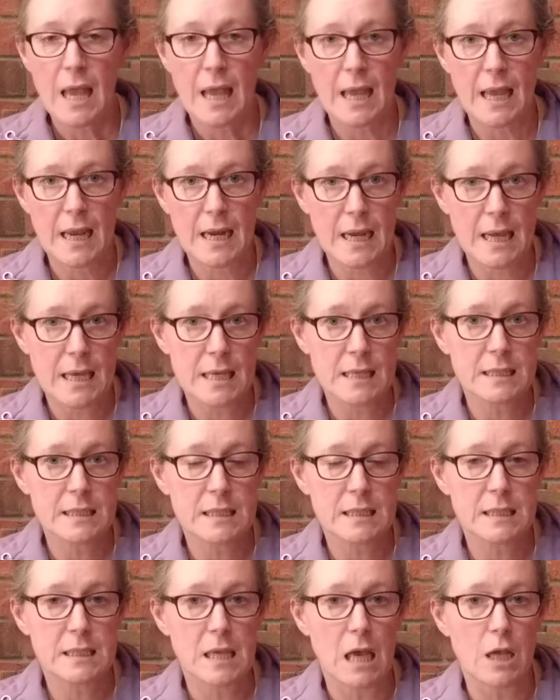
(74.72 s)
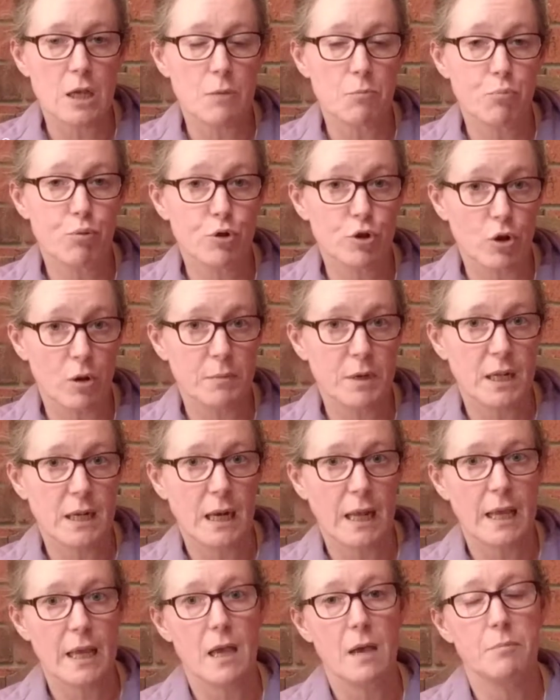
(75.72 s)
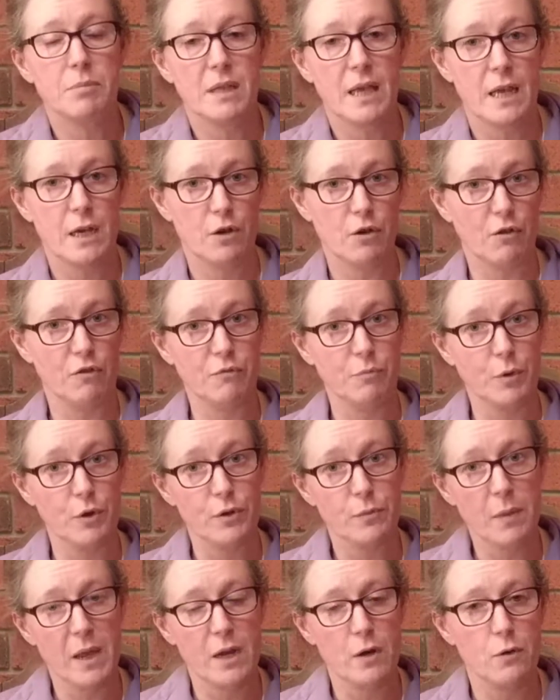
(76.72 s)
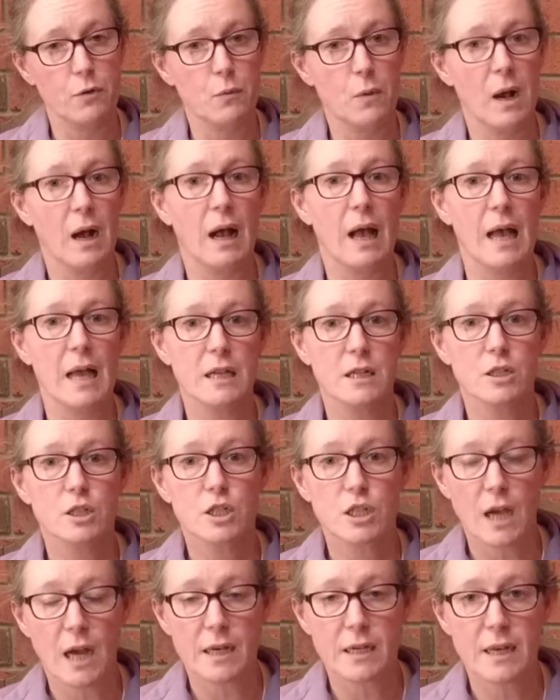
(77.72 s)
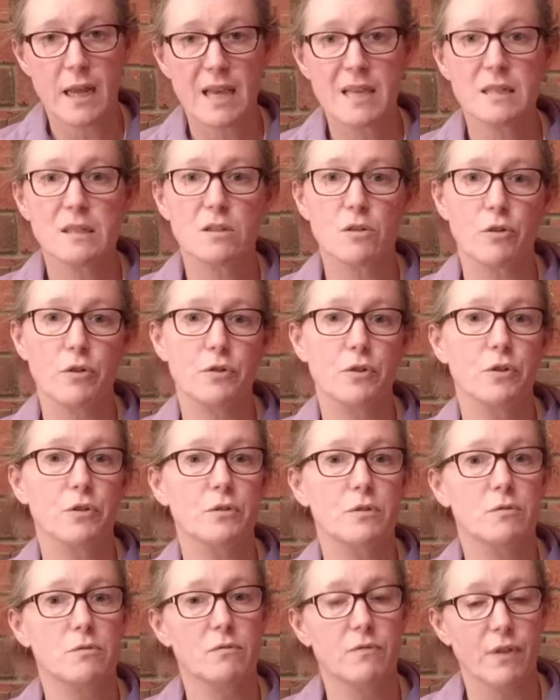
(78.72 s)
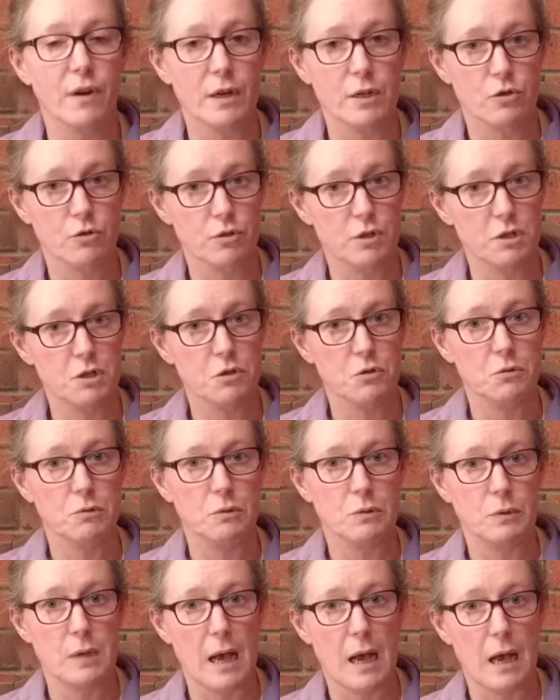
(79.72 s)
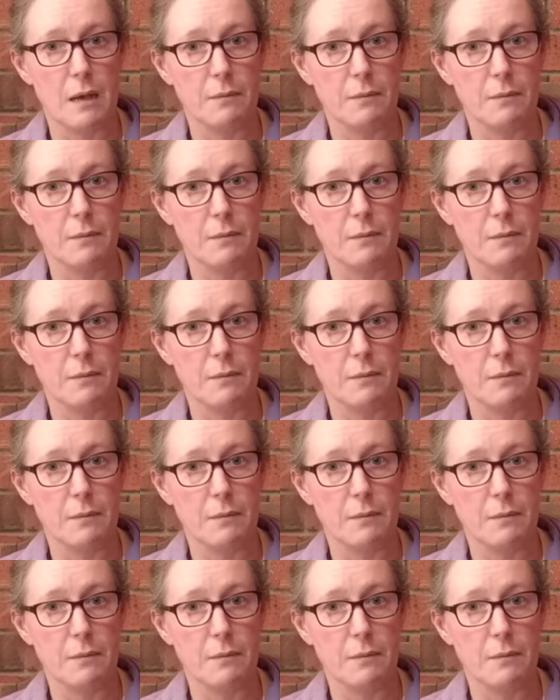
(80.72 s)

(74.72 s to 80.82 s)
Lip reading: It is predominantly a blend of both Pinot Noir and Chardonnay, so those very traditional